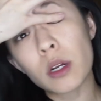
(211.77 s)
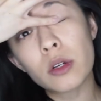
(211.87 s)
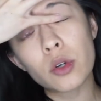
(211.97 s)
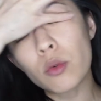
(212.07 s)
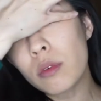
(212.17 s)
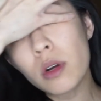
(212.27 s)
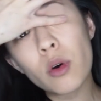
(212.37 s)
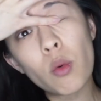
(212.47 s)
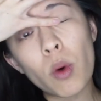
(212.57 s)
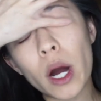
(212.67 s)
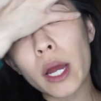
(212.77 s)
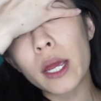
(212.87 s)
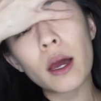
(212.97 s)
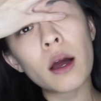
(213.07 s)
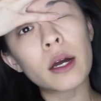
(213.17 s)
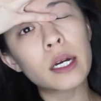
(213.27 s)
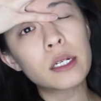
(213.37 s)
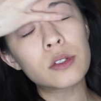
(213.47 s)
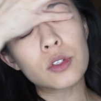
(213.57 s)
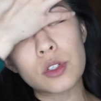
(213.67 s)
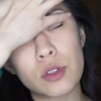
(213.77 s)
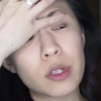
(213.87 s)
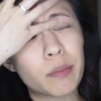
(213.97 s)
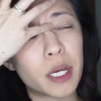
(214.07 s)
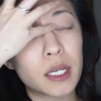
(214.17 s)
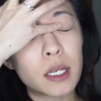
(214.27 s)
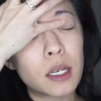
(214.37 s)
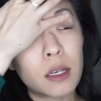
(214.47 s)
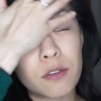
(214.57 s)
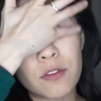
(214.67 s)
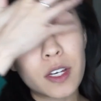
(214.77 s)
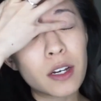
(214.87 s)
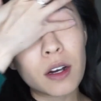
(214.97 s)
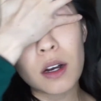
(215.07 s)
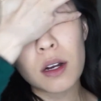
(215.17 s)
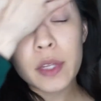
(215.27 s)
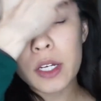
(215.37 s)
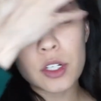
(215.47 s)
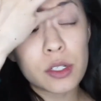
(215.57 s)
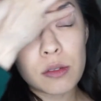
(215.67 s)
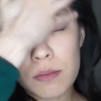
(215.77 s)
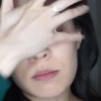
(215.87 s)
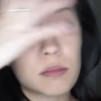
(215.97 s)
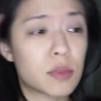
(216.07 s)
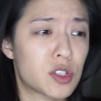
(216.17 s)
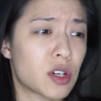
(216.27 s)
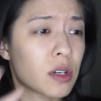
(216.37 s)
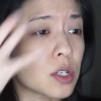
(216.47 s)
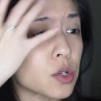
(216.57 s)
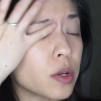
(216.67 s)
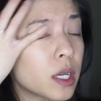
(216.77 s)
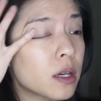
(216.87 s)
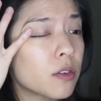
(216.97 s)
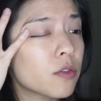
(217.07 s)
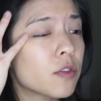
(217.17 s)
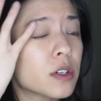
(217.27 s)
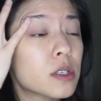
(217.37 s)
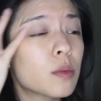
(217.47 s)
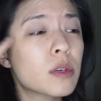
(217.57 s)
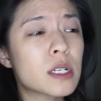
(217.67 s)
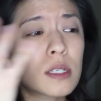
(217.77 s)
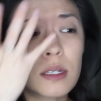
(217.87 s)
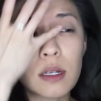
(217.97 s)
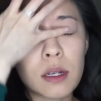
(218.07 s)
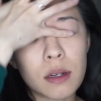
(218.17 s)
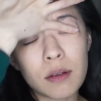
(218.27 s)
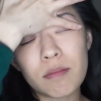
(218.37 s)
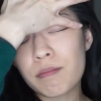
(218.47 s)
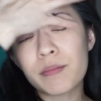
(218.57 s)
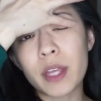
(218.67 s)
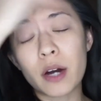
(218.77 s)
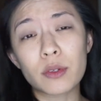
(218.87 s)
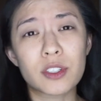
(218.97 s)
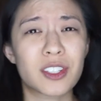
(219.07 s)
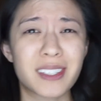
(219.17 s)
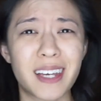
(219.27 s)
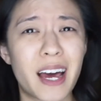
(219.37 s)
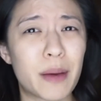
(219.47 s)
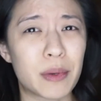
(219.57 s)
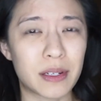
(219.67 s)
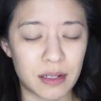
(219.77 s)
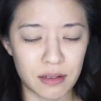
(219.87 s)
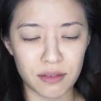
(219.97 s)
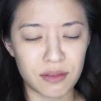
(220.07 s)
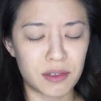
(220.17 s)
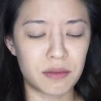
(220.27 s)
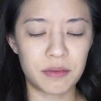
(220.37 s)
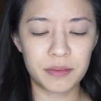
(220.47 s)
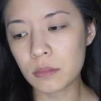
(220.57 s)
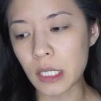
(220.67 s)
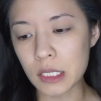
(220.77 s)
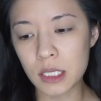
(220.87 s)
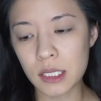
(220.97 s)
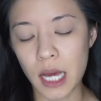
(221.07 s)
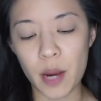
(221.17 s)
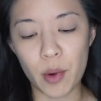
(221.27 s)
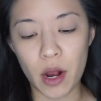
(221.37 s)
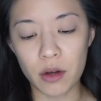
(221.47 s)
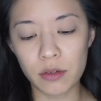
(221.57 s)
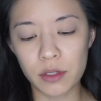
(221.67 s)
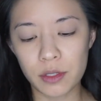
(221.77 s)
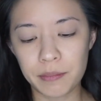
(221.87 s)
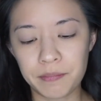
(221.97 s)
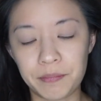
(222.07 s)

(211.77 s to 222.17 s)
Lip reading: I don't know why I do the pinky finger. I just started doing it for some reason and now it's just a habit, I don't know. Next is eyebrows.